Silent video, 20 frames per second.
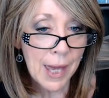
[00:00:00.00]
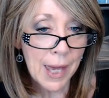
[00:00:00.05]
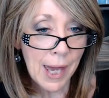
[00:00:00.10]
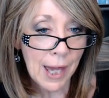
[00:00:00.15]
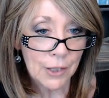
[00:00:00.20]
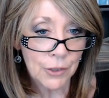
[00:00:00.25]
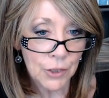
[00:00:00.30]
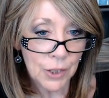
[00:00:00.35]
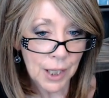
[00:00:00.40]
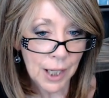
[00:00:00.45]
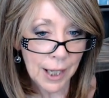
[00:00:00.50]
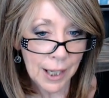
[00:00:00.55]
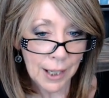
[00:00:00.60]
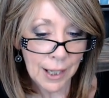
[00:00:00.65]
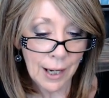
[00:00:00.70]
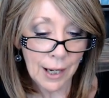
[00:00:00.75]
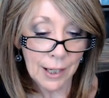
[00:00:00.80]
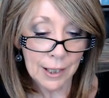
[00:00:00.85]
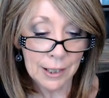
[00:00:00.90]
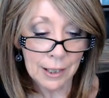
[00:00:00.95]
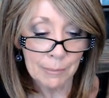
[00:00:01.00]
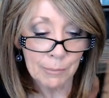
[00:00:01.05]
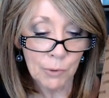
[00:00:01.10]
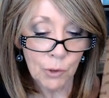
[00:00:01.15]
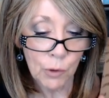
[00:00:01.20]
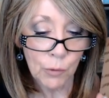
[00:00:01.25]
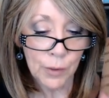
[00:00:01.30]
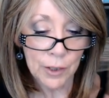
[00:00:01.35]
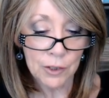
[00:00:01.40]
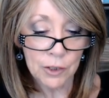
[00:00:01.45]
And today I am
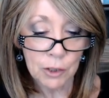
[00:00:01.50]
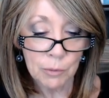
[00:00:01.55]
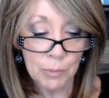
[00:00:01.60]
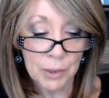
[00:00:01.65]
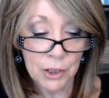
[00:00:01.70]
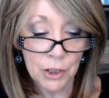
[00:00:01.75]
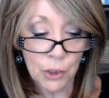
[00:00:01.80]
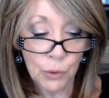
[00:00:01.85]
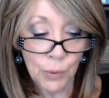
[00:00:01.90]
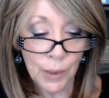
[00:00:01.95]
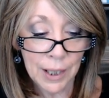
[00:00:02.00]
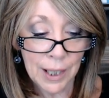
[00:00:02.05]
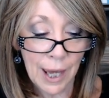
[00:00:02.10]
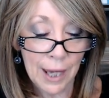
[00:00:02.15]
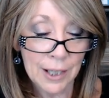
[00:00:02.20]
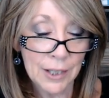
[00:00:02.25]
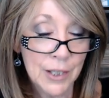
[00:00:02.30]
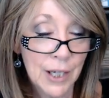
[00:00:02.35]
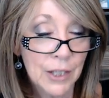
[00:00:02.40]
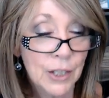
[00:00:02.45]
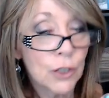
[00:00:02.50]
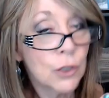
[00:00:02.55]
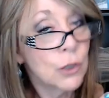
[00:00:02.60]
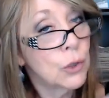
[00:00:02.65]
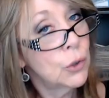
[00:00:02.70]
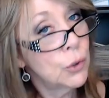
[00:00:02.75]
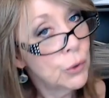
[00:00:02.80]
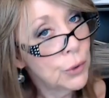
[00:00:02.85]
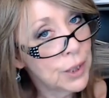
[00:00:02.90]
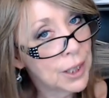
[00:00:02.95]
going to be doing another
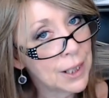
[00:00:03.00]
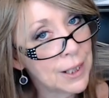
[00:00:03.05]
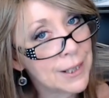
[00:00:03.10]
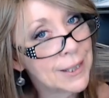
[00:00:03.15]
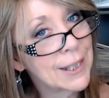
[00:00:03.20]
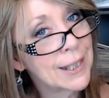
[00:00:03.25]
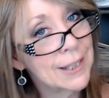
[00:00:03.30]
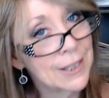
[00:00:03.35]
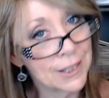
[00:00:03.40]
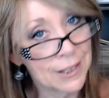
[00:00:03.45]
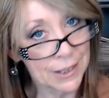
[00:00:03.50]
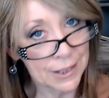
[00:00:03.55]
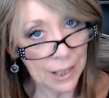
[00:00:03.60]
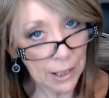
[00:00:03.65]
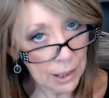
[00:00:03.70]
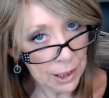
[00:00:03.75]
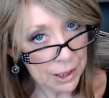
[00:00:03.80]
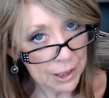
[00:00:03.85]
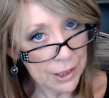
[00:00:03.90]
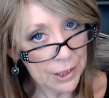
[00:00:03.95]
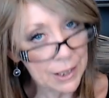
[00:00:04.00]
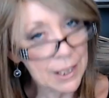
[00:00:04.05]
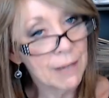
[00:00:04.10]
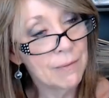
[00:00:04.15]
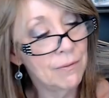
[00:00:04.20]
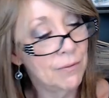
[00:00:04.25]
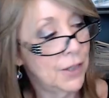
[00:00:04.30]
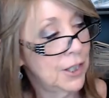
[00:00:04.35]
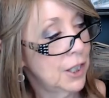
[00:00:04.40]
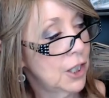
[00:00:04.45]
Hooties Suds
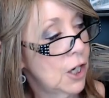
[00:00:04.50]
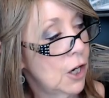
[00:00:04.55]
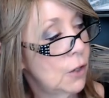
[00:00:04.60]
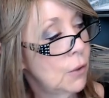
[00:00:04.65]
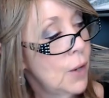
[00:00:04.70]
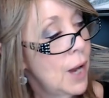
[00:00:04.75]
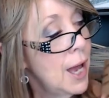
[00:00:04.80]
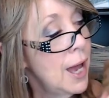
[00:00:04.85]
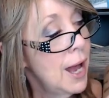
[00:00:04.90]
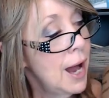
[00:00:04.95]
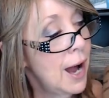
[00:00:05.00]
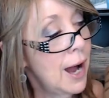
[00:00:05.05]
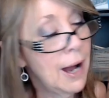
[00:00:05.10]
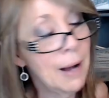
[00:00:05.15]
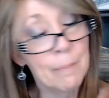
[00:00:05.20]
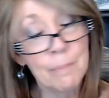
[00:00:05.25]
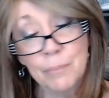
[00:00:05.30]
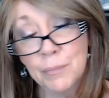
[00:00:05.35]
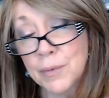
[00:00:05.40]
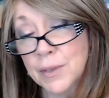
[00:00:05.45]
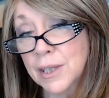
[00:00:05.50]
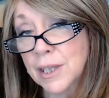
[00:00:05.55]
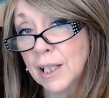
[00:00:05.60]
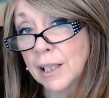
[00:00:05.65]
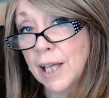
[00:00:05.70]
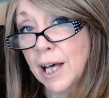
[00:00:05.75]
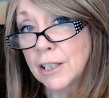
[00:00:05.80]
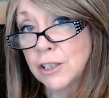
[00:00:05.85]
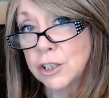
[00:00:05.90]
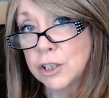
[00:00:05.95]
video. Um, the
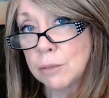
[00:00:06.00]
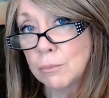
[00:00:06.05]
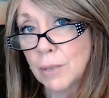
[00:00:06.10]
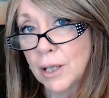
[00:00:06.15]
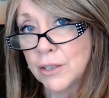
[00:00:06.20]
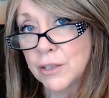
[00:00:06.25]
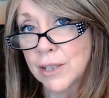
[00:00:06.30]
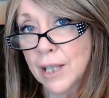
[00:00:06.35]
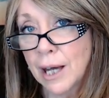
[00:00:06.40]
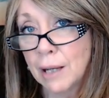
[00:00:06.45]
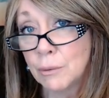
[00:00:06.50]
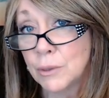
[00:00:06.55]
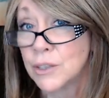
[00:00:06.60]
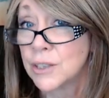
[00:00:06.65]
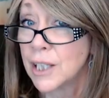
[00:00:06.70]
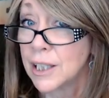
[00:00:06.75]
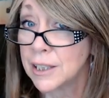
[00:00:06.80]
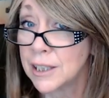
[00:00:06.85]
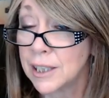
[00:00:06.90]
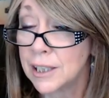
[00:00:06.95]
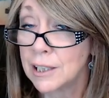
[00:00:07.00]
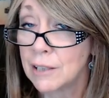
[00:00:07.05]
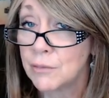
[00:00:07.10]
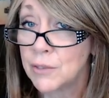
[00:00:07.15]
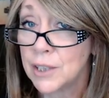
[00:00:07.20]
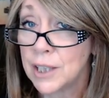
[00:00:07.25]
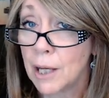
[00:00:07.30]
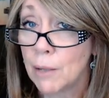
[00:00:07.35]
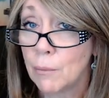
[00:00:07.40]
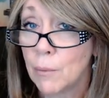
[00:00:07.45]
last two months I was lucky enough
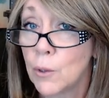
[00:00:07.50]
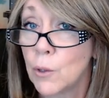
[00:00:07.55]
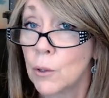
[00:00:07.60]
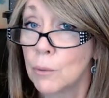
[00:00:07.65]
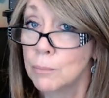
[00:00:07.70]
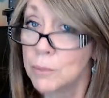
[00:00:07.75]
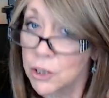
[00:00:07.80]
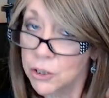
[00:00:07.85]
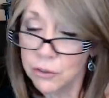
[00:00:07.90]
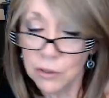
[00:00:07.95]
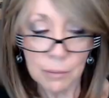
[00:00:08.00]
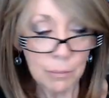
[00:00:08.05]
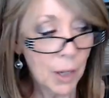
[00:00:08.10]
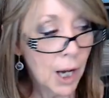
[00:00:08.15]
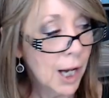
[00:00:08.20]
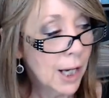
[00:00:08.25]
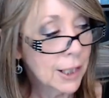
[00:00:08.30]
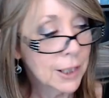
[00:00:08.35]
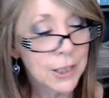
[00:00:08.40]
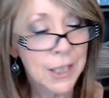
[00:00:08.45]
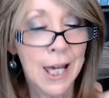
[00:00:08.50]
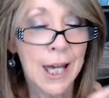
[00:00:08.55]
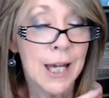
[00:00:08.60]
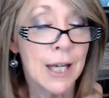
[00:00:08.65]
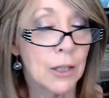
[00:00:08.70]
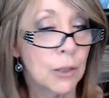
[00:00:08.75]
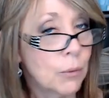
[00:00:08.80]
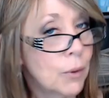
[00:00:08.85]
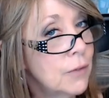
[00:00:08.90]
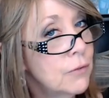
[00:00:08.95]
to get her mystery box.
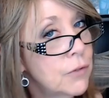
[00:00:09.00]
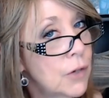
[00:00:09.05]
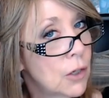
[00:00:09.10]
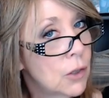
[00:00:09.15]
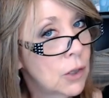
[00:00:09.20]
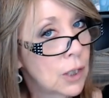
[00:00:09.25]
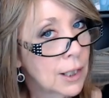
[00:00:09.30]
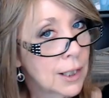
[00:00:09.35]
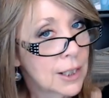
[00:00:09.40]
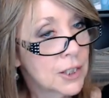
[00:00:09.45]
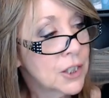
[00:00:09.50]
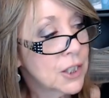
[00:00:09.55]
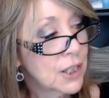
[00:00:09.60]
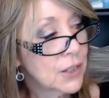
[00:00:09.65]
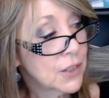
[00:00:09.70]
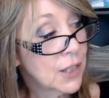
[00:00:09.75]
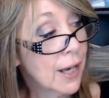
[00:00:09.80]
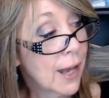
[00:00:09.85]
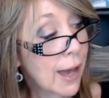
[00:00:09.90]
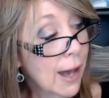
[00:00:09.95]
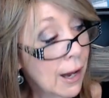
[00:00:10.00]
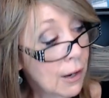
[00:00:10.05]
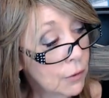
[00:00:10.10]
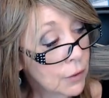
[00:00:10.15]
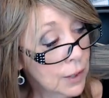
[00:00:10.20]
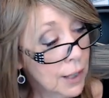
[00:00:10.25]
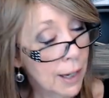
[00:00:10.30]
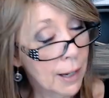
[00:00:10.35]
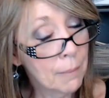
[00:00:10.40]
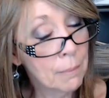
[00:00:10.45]
The one for August isn't
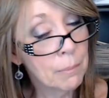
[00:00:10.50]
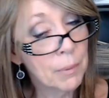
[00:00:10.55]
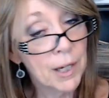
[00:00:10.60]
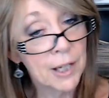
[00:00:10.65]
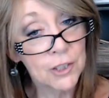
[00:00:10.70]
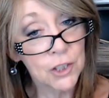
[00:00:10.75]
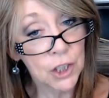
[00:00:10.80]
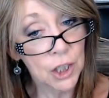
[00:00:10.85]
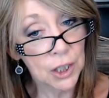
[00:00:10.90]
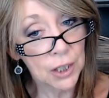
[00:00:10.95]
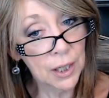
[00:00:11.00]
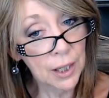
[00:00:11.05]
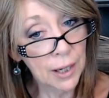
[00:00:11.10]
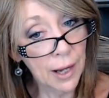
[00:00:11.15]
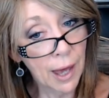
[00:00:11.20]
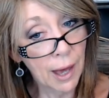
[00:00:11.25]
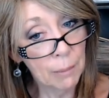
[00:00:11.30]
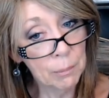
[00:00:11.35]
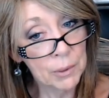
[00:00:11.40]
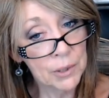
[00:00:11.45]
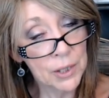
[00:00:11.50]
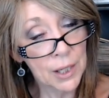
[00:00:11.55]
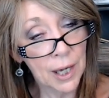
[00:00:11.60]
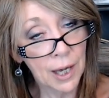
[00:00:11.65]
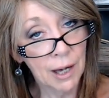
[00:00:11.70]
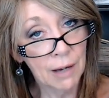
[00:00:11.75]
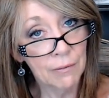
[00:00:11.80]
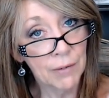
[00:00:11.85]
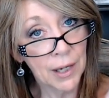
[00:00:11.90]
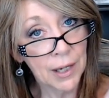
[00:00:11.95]
out yet, but she did happen to
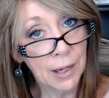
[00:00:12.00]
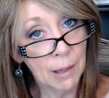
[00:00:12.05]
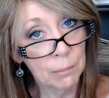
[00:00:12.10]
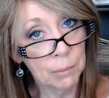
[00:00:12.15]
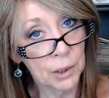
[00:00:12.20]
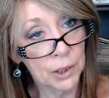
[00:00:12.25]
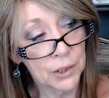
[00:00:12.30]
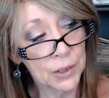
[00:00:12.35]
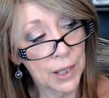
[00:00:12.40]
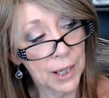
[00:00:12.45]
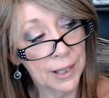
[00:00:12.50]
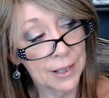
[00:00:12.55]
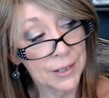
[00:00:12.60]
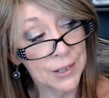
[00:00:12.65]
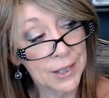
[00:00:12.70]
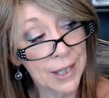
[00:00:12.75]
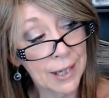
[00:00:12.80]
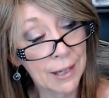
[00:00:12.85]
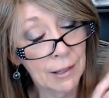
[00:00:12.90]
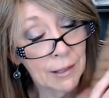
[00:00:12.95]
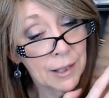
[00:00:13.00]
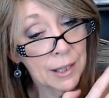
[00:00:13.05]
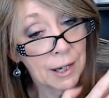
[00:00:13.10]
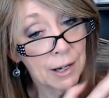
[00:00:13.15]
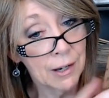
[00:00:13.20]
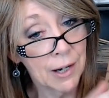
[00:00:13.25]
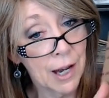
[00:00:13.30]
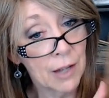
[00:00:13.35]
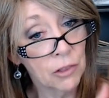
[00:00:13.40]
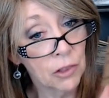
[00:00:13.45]
have a couple of day sale
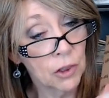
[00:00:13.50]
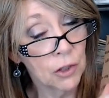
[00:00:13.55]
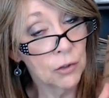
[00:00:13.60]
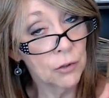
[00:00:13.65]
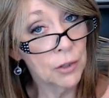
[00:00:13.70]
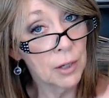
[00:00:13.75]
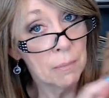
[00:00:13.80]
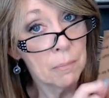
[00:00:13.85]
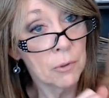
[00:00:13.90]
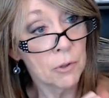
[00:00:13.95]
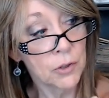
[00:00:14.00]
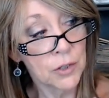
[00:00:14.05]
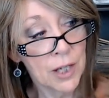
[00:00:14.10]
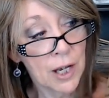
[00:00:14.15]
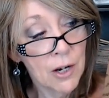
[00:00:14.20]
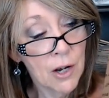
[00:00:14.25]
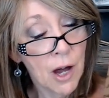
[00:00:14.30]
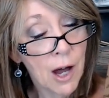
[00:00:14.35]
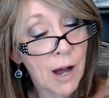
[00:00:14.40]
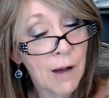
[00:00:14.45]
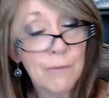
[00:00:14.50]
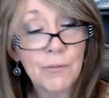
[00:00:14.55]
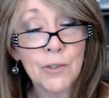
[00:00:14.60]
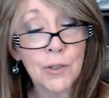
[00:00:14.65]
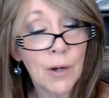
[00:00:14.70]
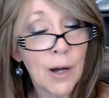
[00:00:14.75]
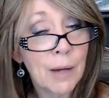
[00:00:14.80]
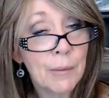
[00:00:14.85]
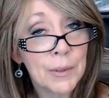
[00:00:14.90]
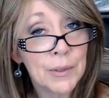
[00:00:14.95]
here at thirty percent off.
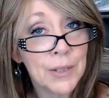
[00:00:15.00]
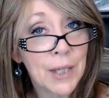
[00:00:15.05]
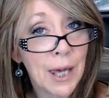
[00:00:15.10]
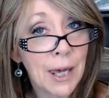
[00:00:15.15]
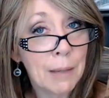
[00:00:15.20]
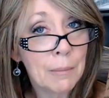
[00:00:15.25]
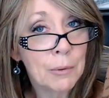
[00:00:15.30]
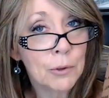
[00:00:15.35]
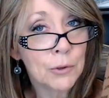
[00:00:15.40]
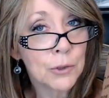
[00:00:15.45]
So I was able